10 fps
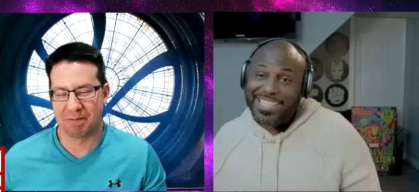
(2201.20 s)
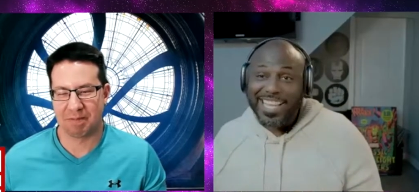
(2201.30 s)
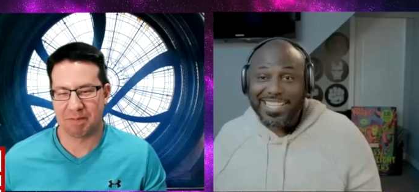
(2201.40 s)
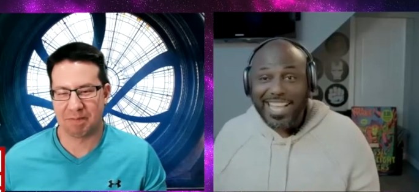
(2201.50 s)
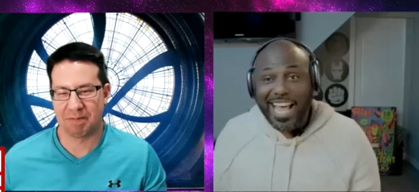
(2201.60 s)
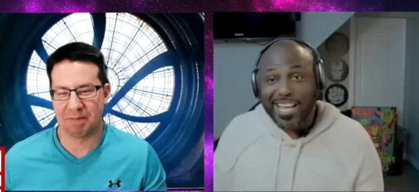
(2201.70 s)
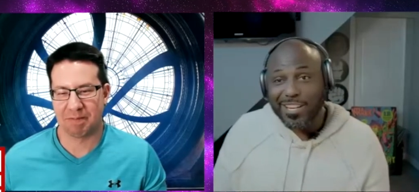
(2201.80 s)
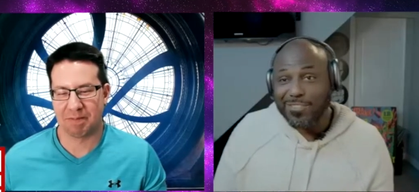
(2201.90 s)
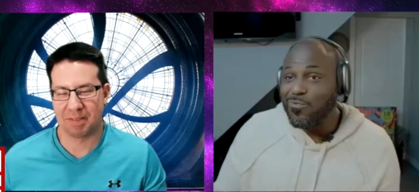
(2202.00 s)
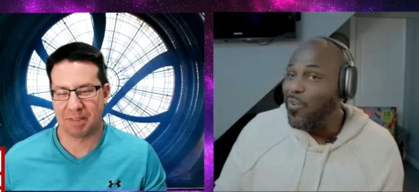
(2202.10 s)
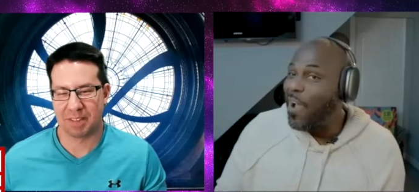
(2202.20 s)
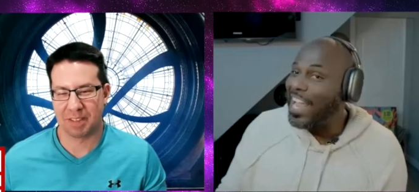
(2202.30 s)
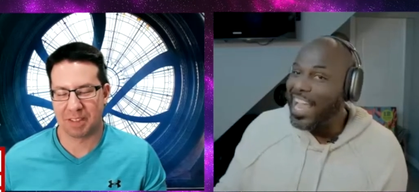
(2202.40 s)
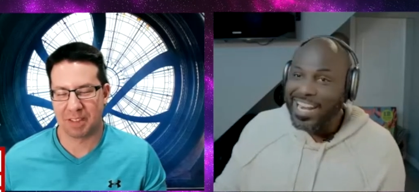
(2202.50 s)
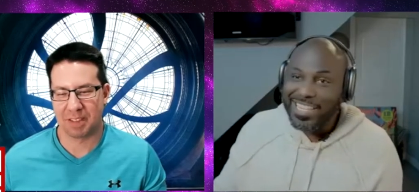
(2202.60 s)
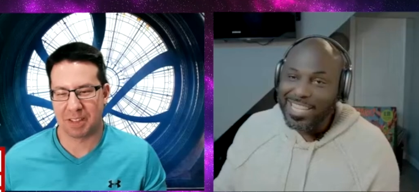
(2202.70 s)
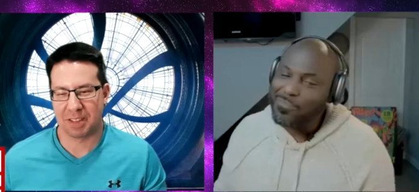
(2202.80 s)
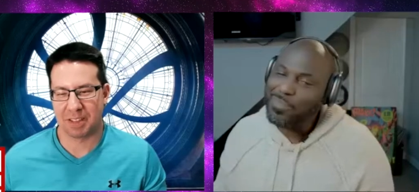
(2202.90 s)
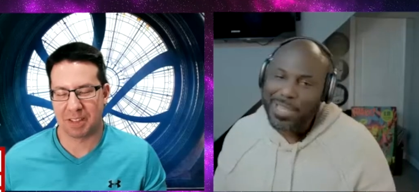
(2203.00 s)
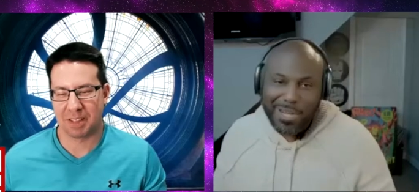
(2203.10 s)
Speaker 1: and says, I can write
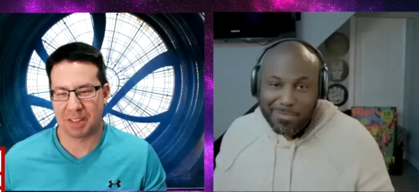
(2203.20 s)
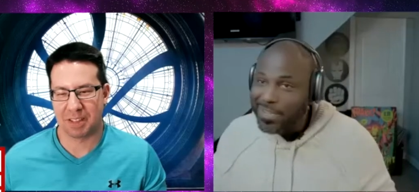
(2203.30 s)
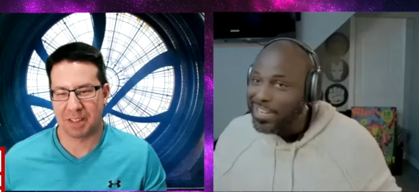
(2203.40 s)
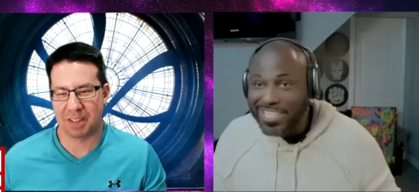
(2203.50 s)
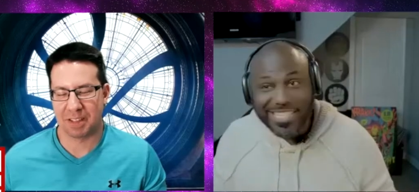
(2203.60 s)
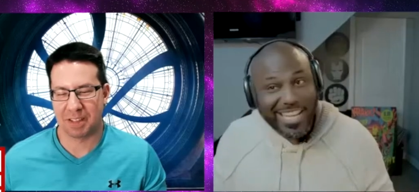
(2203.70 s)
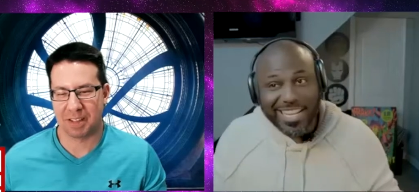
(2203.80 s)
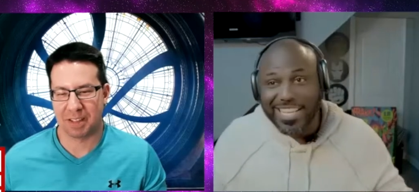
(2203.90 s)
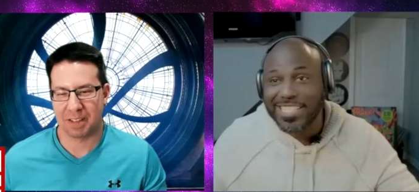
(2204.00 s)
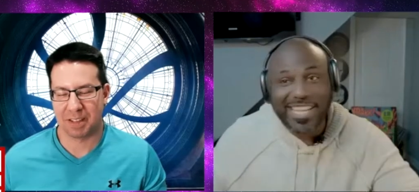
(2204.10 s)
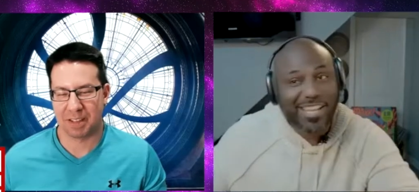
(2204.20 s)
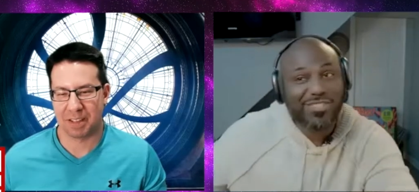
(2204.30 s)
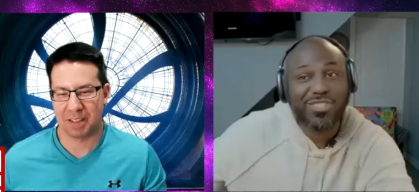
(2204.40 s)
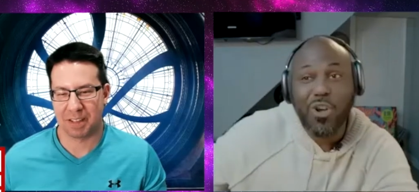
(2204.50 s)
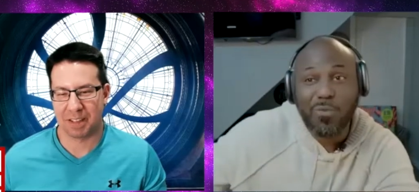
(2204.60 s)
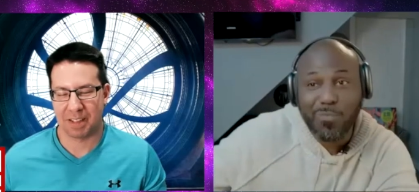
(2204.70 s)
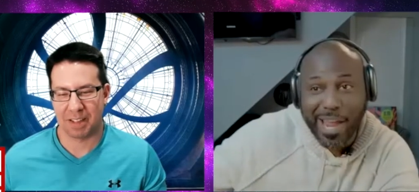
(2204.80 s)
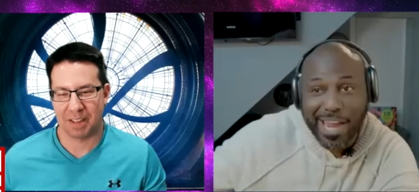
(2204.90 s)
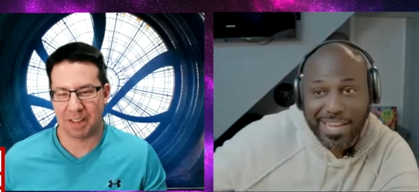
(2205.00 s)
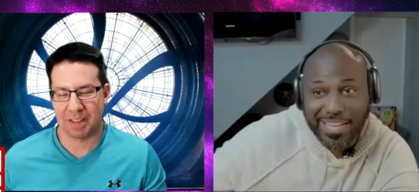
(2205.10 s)
anything, peanut butter and jelly. It sounds
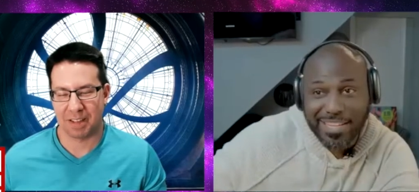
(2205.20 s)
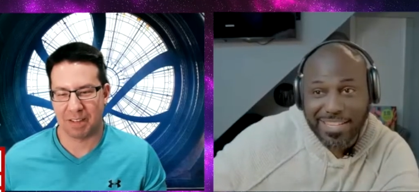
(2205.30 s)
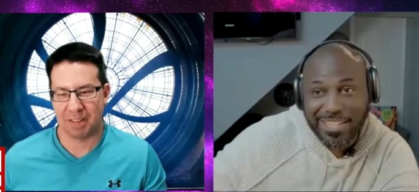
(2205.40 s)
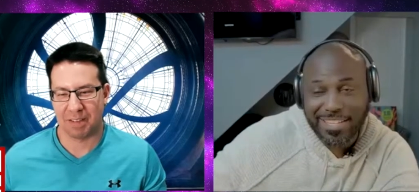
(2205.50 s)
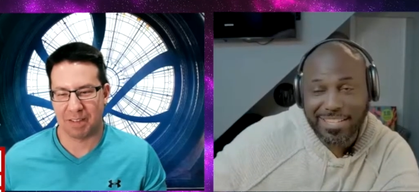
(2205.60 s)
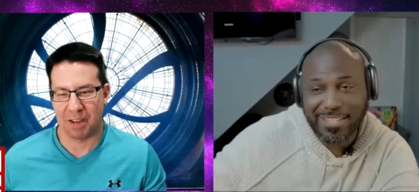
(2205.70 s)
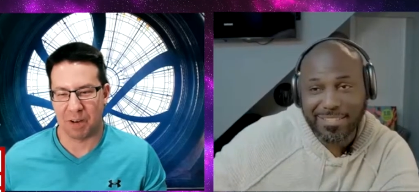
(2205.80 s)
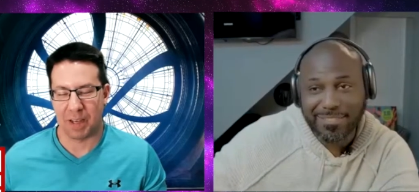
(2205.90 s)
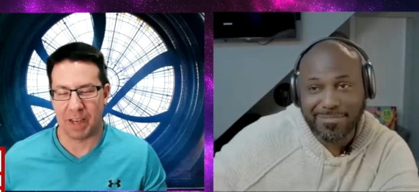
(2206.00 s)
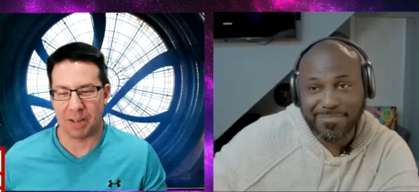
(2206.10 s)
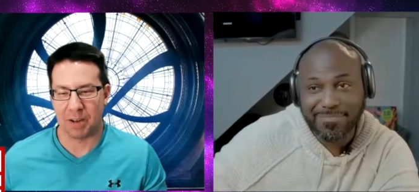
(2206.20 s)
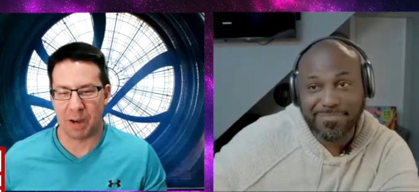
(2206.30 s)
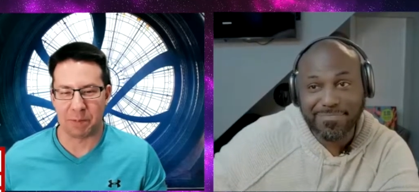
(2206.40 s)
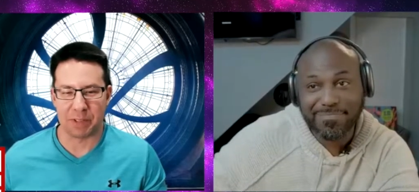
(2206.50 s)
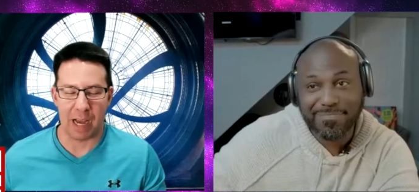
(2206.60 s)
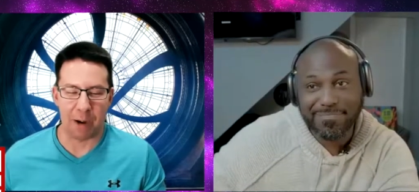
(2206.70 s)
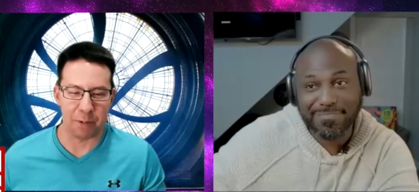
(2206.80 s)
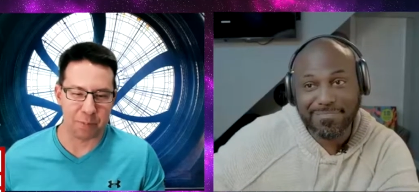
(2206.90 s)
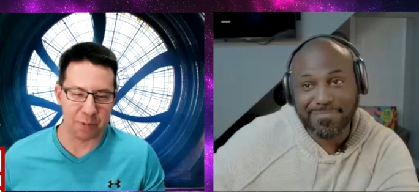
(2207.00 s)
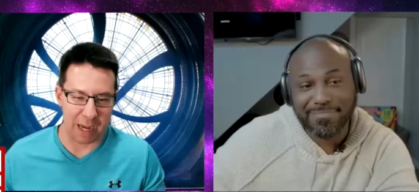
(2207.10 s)
dope, right?
Speaker 2: Oh, yeah. No,
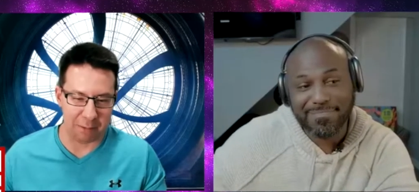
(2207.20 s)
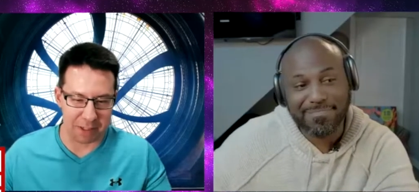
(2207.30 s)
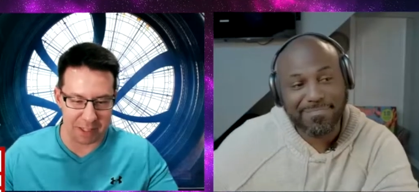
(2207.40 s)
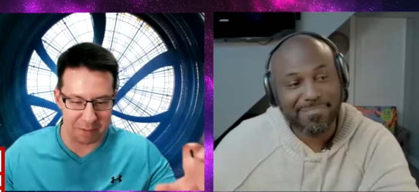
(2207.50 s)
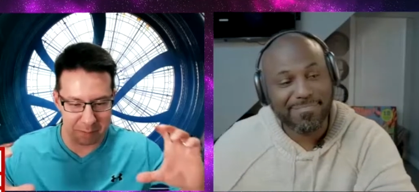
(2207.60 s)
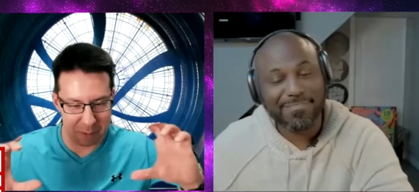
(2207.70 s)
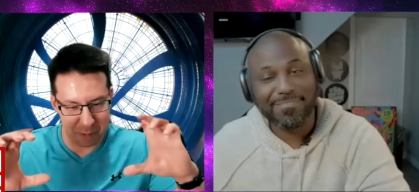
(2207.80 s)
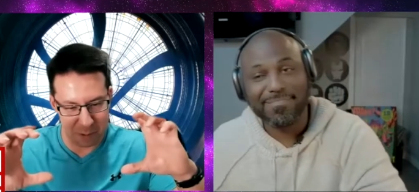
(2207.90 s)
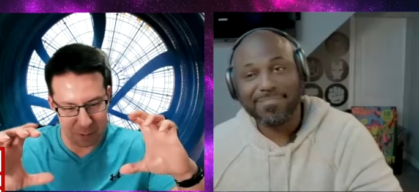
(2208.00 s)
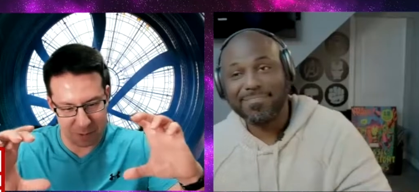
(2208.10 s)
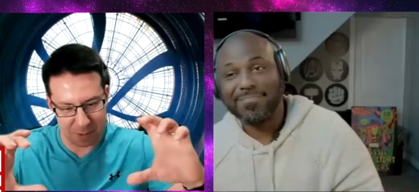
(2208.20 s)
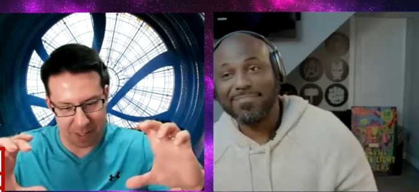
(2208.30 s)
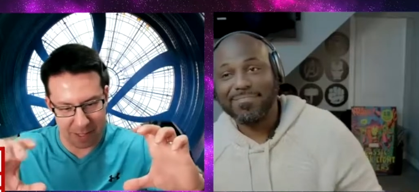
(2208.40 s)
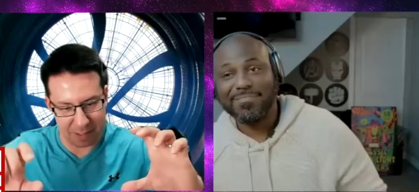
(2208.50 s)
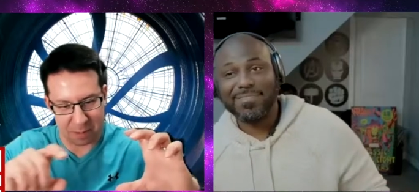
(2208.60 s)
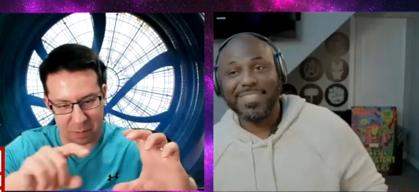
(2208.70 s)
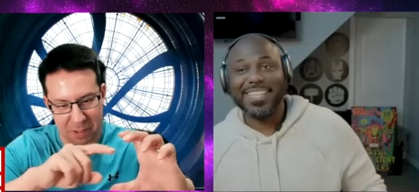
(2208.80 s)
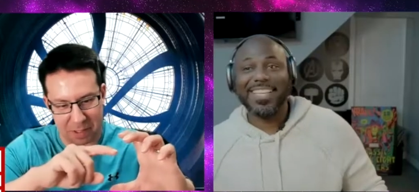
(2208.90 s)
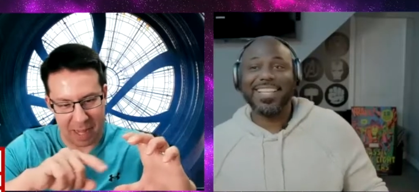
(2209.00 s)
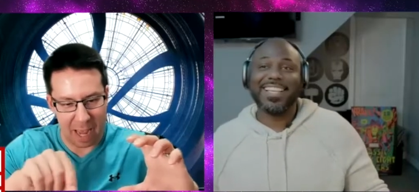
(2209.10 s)
I, I would put, I would give him a poster that
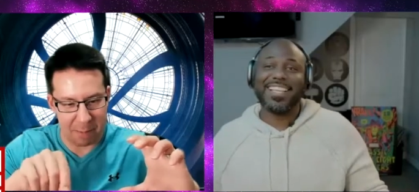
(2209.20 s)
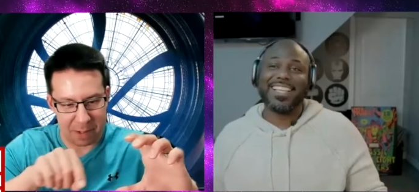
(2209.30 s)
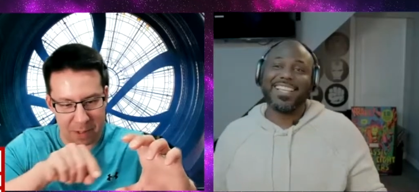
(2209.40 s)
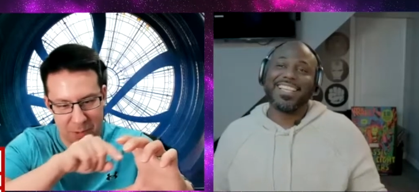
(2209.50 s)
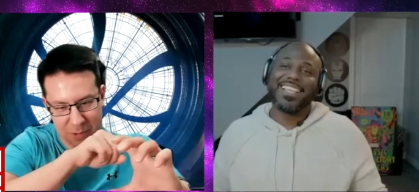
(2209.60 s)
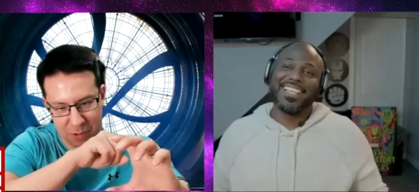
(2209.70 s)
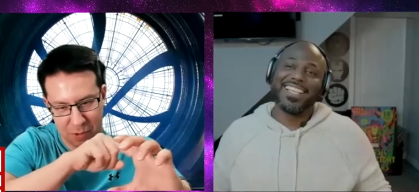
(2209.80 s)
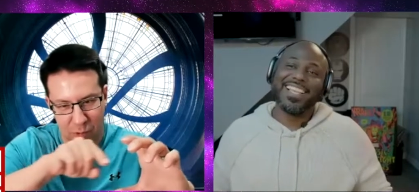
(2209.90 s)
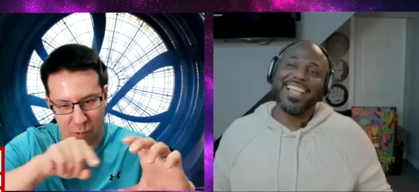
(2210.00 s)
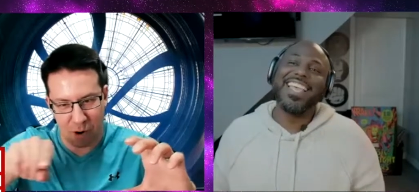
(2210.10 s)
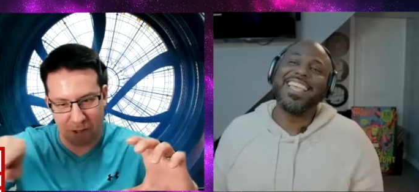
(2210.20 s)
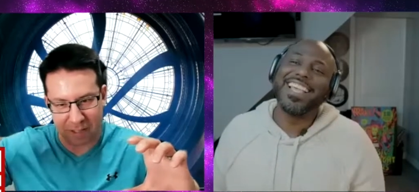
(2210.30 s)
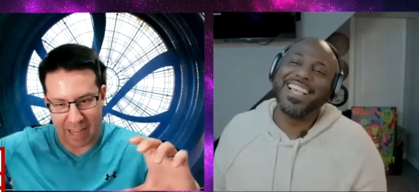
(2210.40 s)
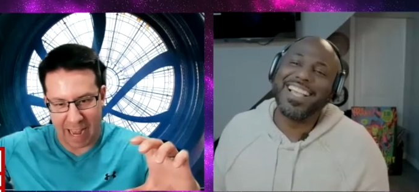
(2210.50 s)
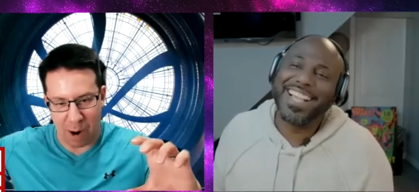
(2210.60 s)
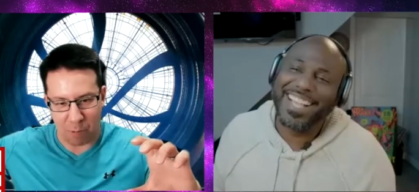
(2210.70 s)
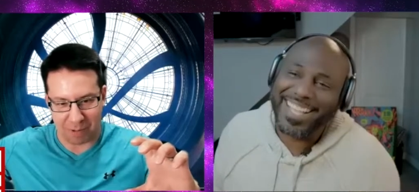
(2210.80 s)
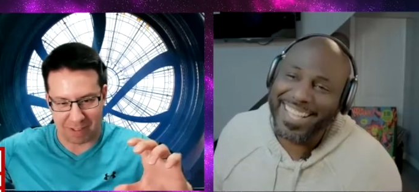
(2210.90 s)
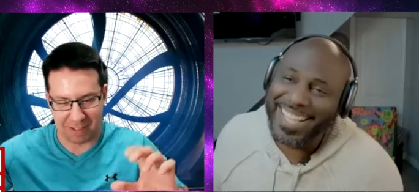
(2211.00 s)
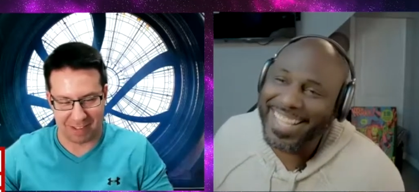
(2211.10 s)
has the word cameos crossed
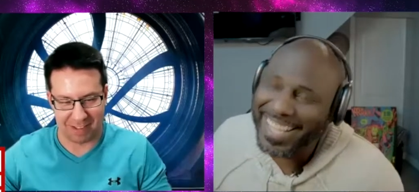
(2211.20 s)
Speaker 1: out.